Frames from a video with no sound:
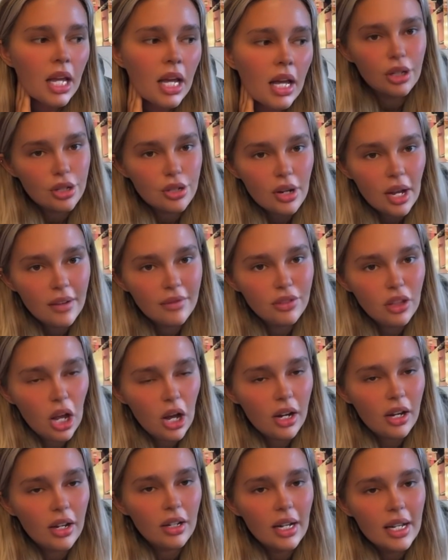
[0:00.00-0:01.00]
I'm gonna try and
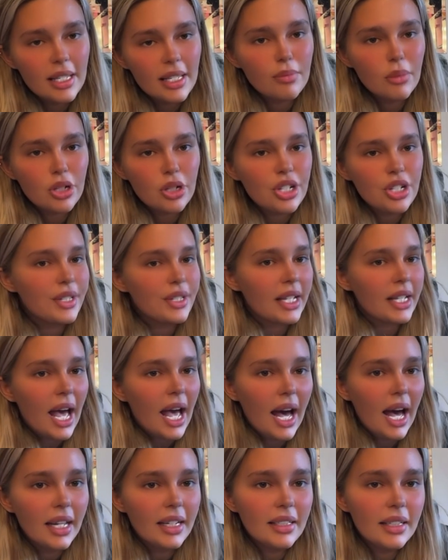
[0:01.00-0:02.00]
vlog as much as I
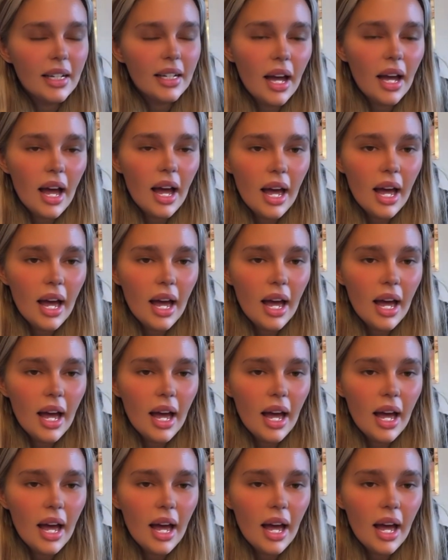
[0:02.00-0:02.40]
can.